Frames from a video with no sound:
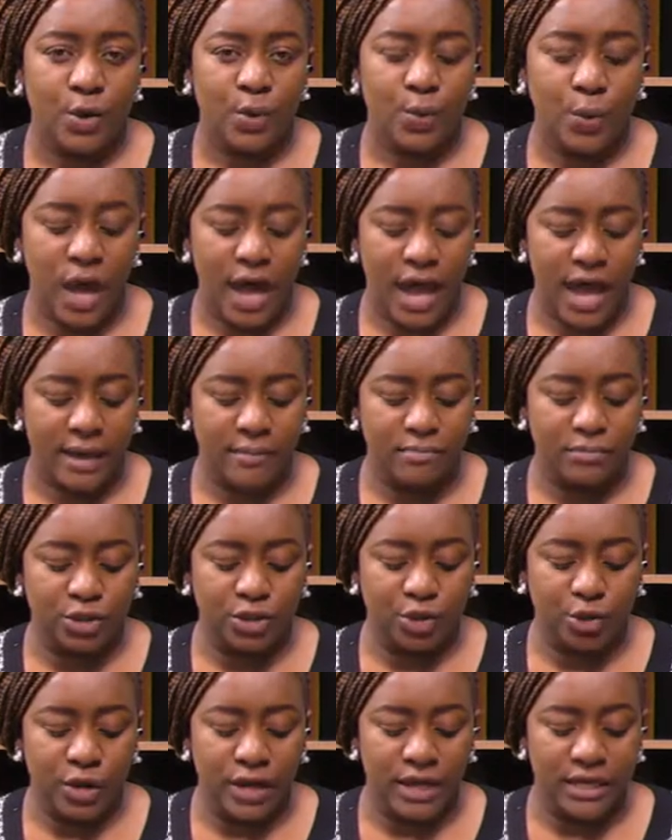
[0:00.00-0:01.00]
I am
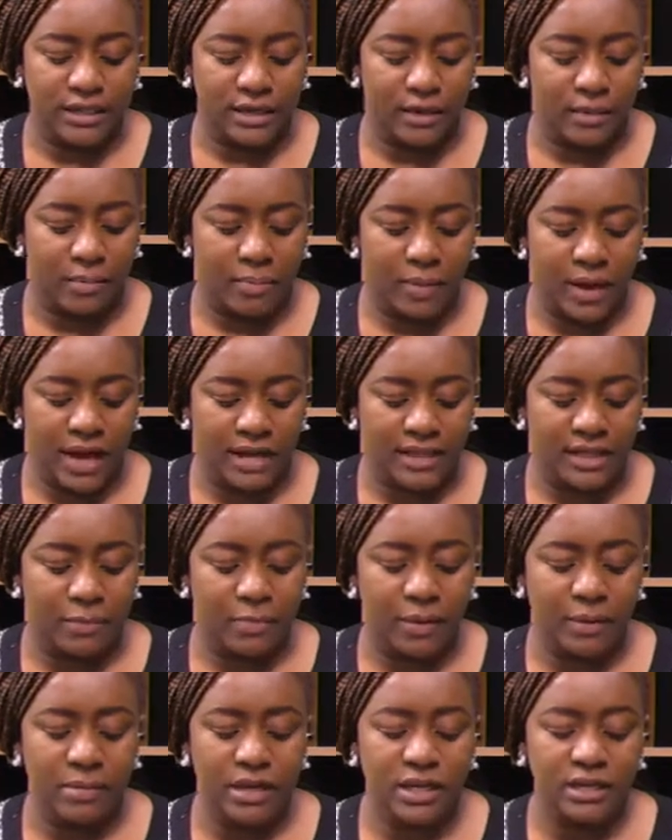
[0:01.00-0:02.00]
joined by the
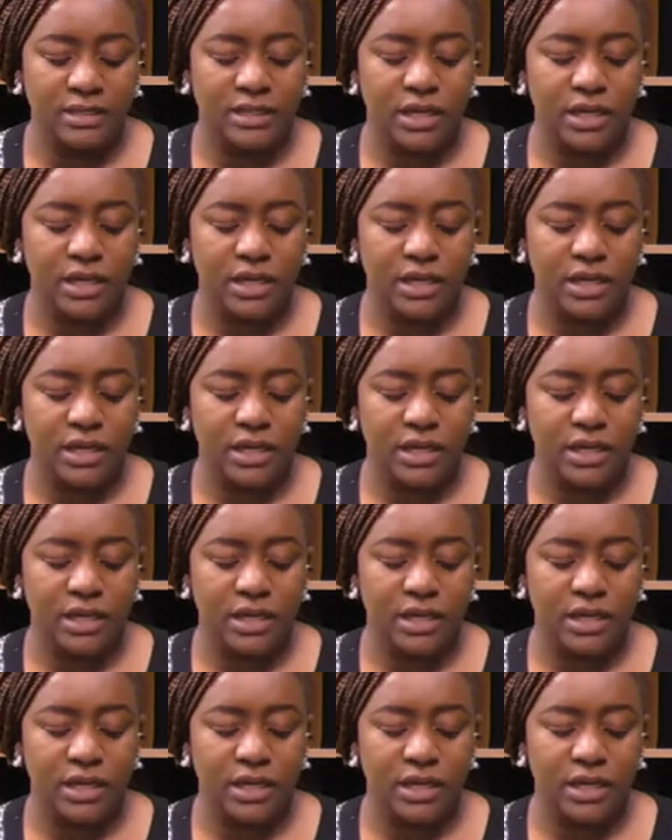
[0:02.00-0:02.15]
Permanent